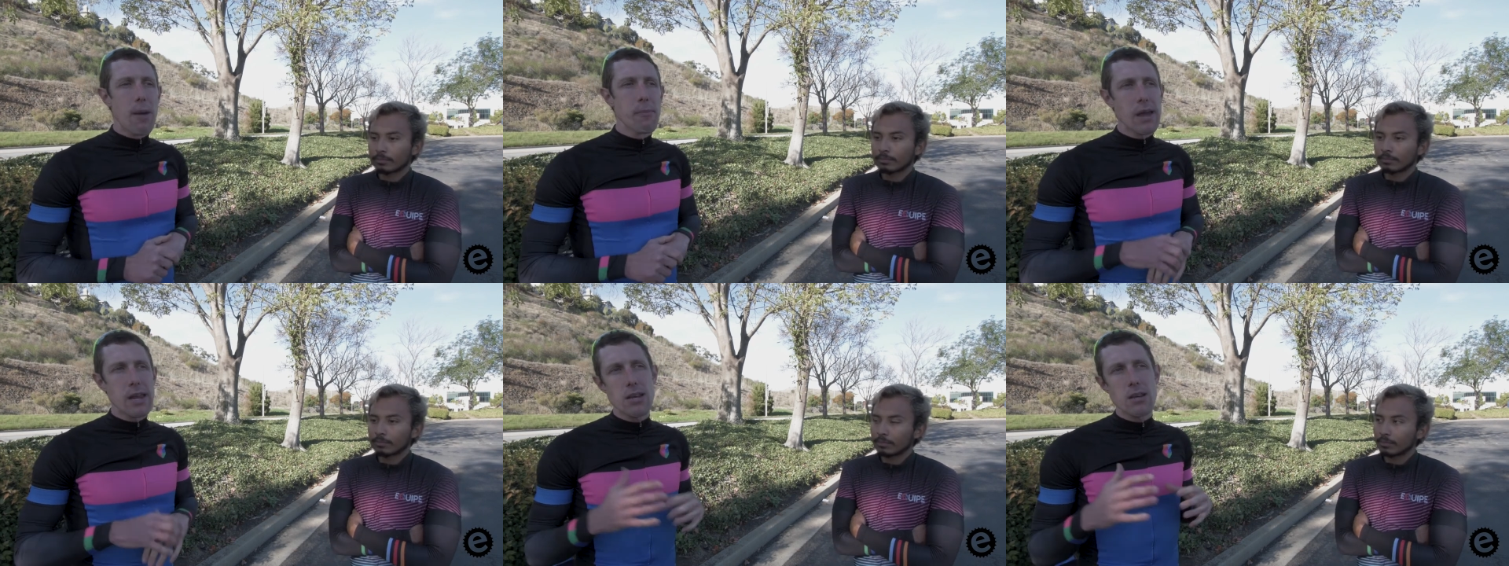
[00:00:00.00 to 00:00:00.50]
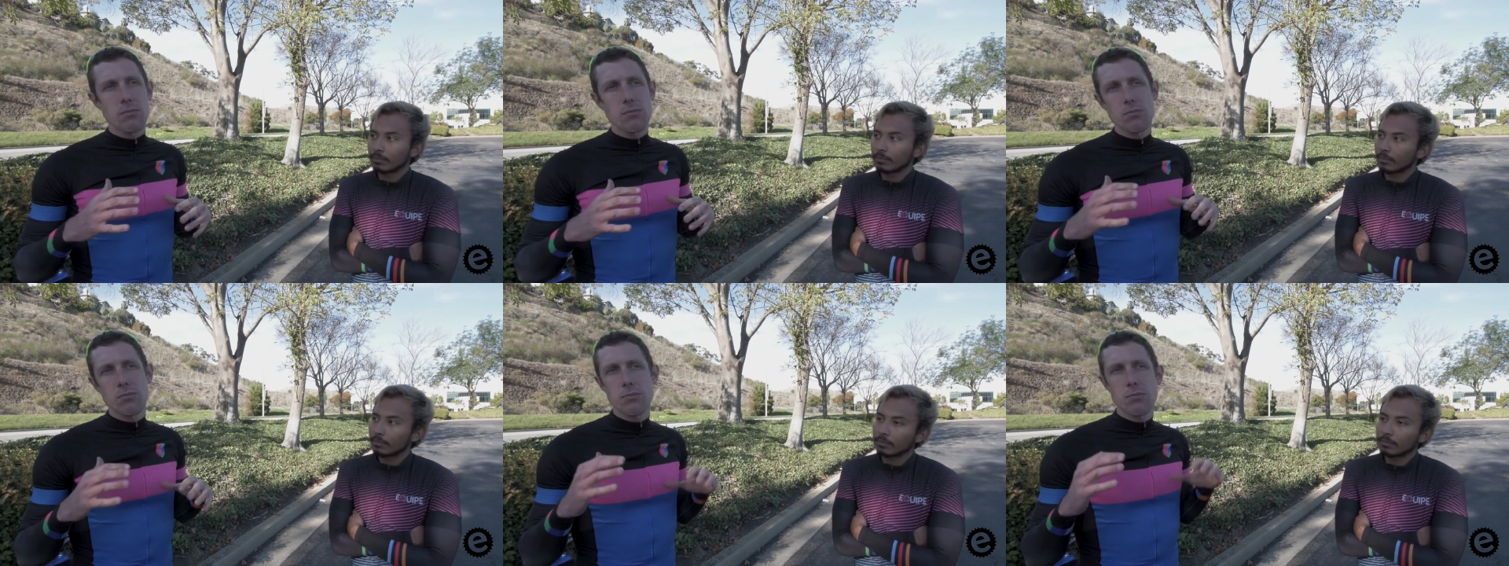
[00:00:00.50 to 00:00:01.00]
Speaker 1: I might,
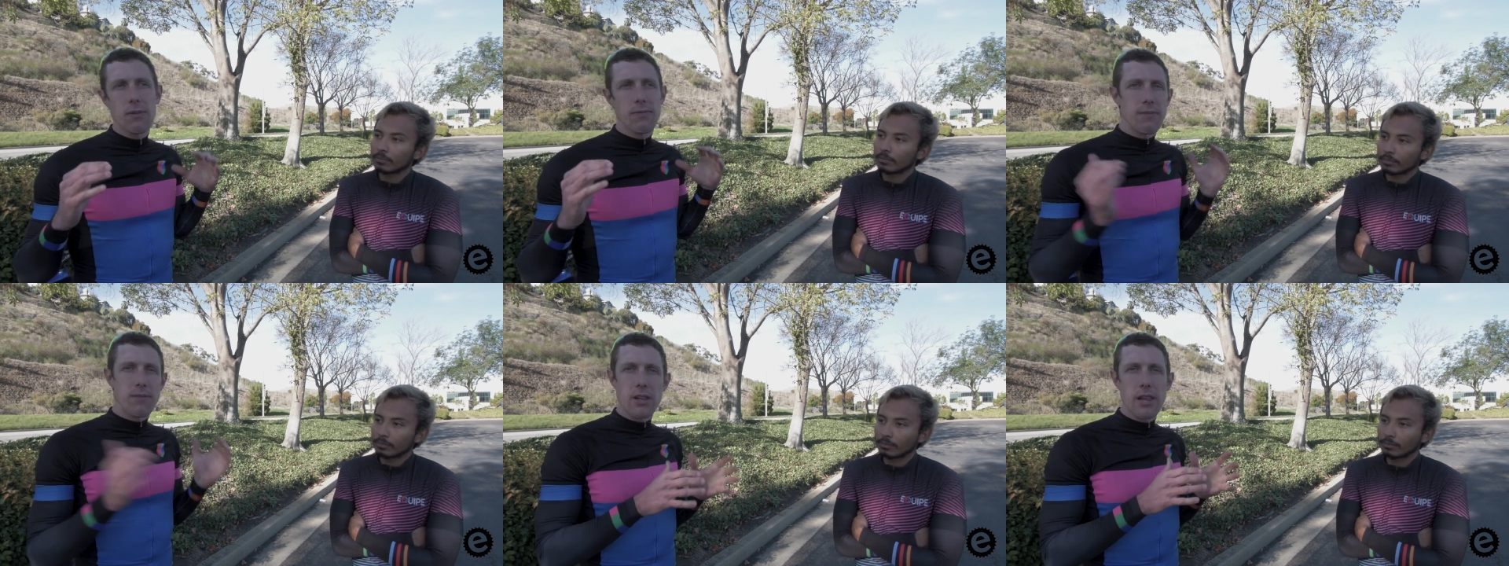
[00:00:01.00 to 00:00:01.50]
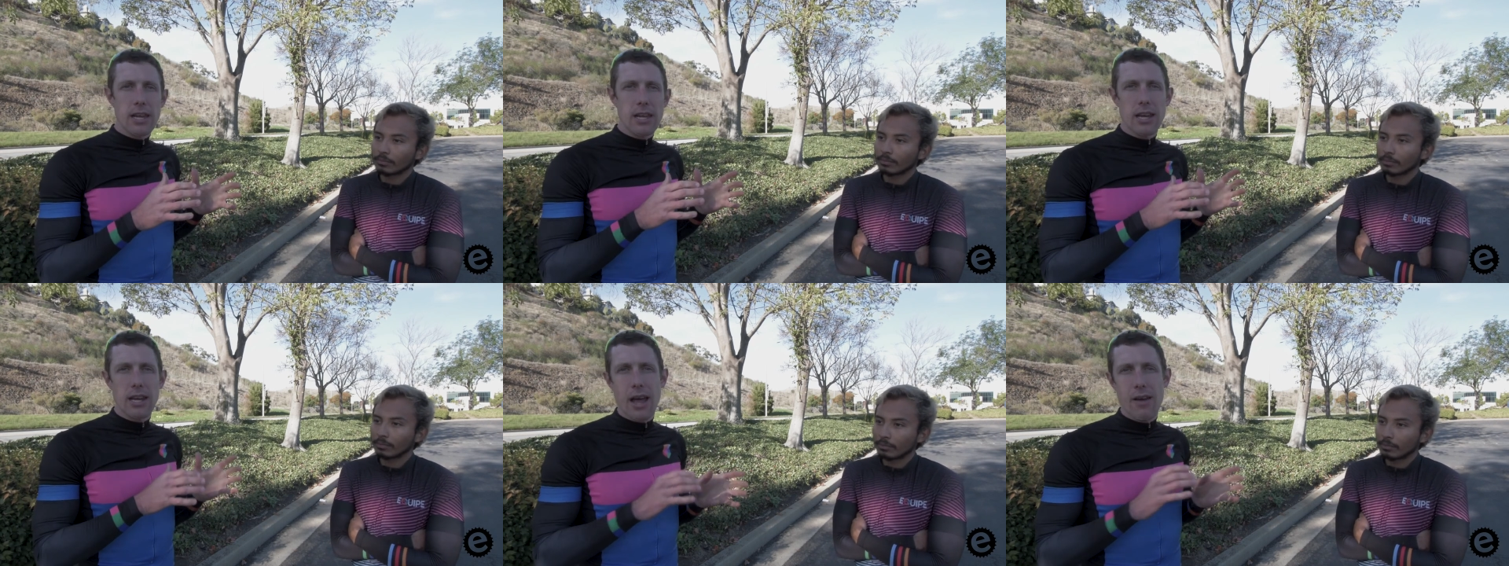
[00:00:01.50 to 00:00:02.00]
if I feel like
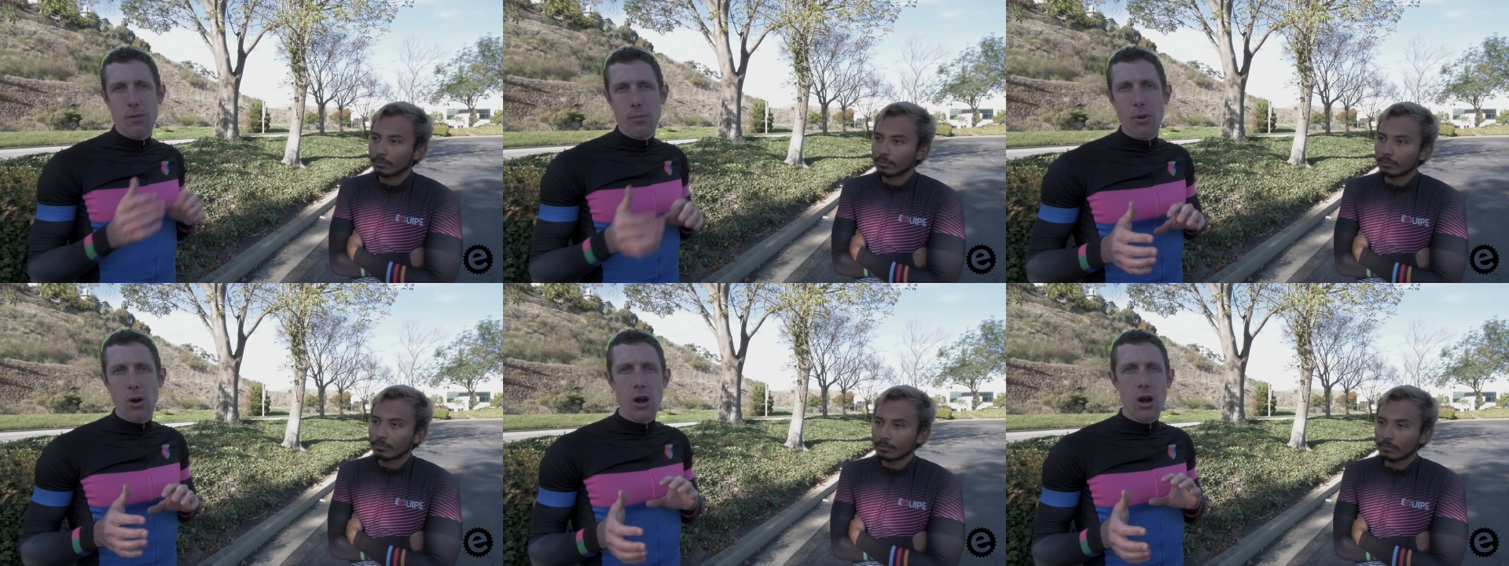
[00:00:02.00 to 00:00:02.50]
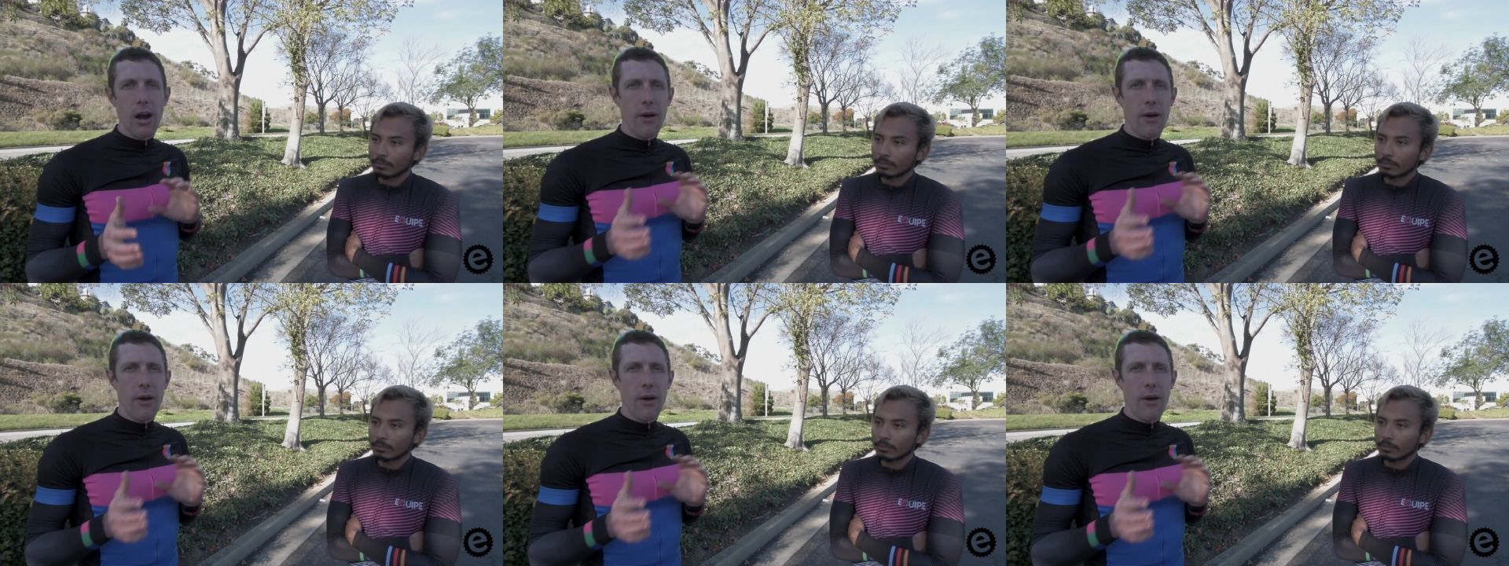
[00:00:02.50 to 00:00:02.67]
it, have a bar.